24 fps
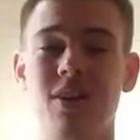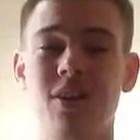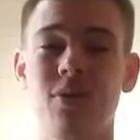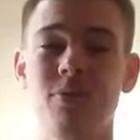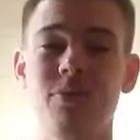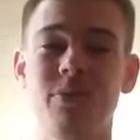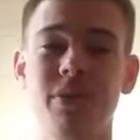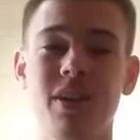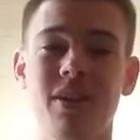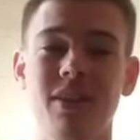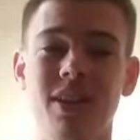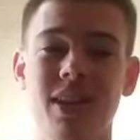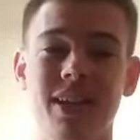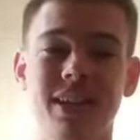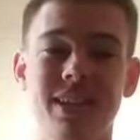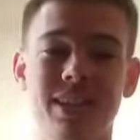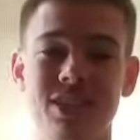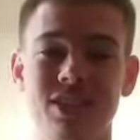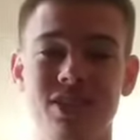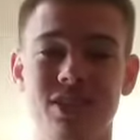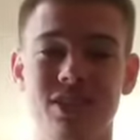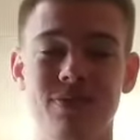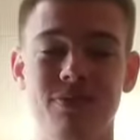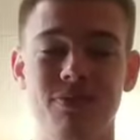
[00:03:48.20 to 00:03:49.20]
hope y'all like
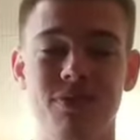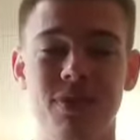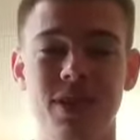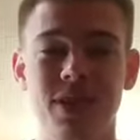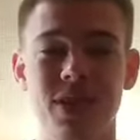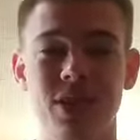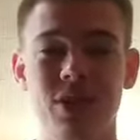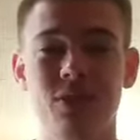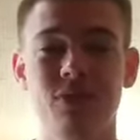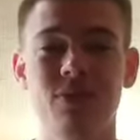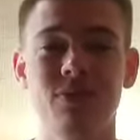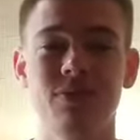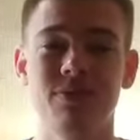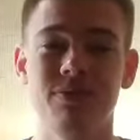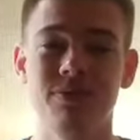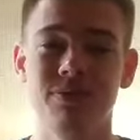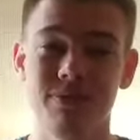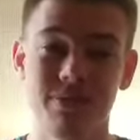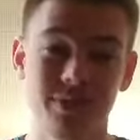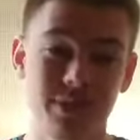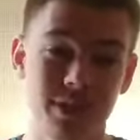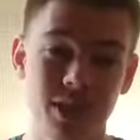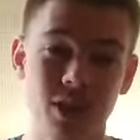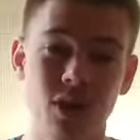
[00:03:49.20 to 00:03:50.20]
this video.
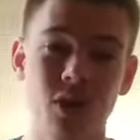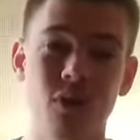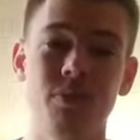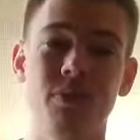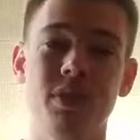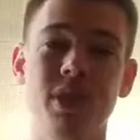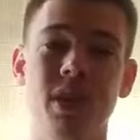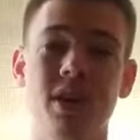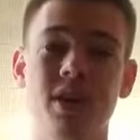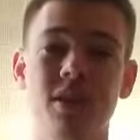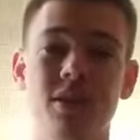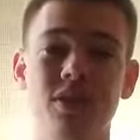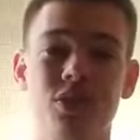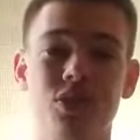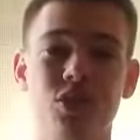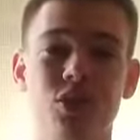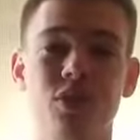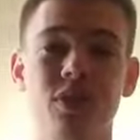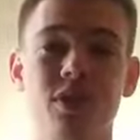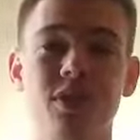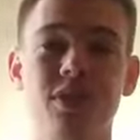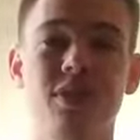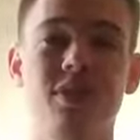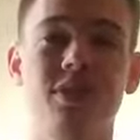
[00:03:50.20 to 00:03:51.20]
I hope y'all
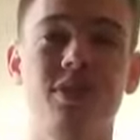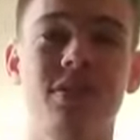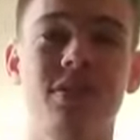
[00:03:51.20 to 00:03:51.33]
enjoyed.